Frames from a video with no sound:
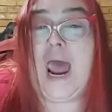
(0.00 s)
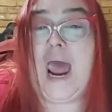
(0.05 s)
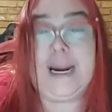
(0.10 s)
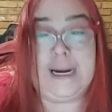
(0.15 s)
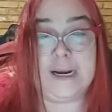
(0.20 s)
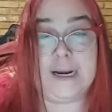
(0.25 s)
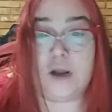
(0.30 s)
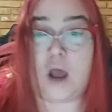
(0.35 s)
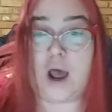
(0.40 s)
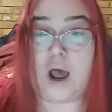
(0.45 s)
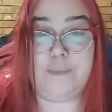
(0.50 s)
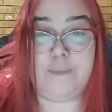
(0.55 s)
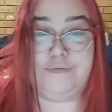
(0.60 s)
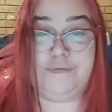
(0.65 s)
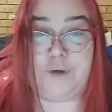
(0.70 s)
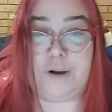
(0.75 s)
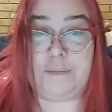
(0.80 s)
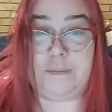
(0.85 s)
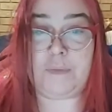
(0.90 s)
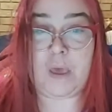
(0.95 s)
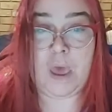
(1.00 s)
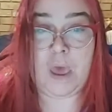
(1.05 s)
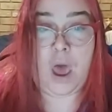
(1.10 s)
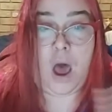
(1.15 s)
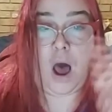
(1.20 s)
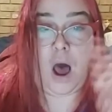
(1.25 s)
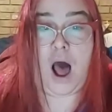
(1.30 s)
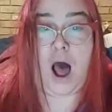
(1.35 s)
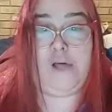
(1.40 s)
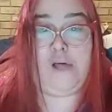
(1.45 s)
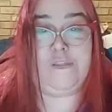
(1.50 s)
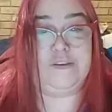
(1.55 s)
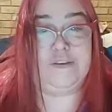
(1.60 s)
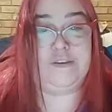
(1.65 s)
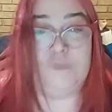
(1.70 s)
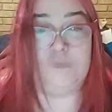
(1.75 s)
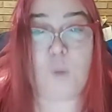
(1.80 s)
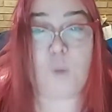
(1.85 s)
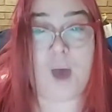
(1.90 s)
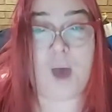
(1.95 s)
I didn't come from all
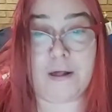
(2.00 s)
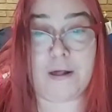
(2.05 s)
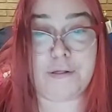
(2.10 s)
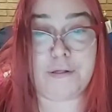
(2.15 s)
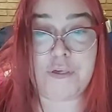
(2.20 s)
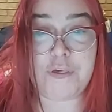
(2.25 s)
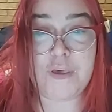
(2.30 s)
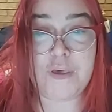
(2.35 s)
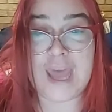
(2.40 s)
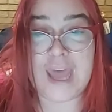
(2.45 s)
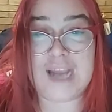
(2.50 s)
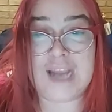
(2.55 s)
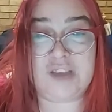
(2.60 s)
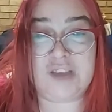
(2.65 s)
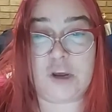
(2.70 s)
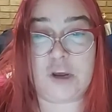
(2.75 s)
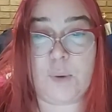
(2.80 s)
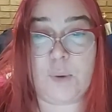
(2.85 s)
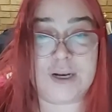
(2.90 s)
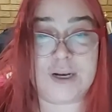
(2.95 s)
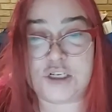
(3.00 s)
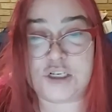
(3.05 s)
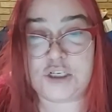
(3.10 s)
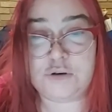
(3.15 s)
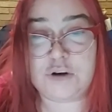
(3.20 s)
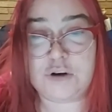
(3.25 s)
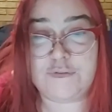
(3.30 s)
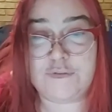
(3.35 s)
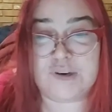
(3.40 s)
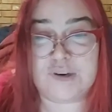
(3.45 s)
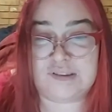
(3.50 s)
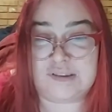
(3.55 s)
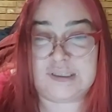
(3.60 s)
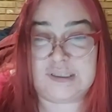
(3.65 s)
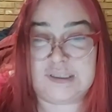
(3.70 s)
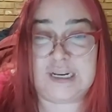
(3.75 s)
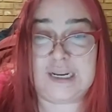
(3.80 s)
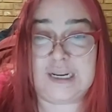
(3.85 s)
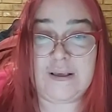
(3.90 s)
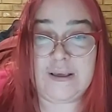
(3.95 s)
this wealth, and so I went to
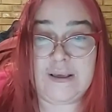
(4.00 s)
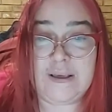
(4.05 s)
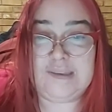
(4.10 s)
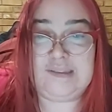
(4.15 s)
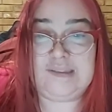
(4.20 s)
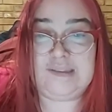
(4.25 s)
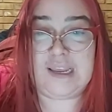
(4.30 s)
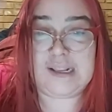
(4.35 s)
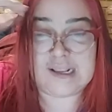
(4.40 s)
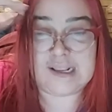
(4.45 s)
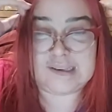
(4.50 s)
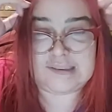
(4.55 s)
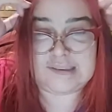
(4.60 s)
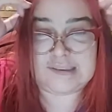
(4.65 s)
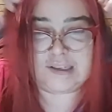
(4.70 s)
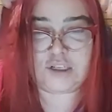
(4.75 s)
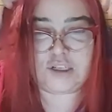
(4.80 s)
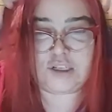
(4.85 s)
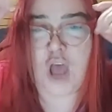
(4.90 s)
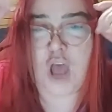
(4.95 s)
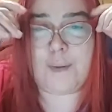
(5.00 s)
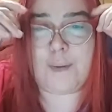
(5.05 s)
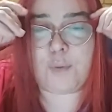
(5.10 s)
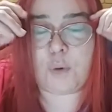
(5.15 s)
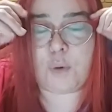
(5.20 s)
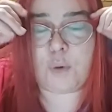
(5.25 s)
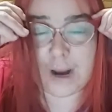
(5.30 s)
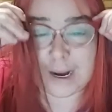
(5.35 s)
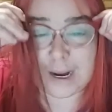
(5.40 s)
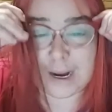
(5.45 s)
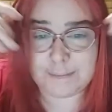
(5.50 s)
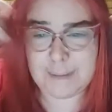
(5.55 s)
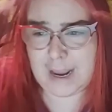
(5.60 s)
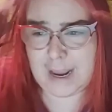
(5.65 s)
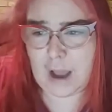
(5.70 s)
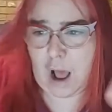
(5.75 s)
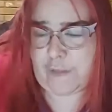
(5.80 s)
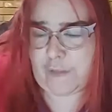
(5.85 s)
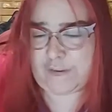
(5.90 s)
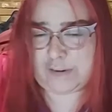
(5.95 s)
university, seeing this is a job where I can
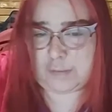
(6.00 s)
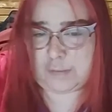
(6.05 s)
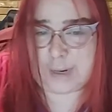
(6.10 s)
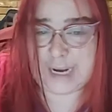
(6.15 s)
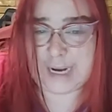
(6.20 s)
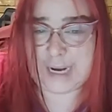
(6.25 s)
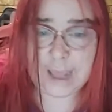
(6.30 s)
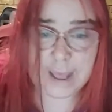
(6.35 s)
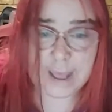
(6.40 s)
make all this money.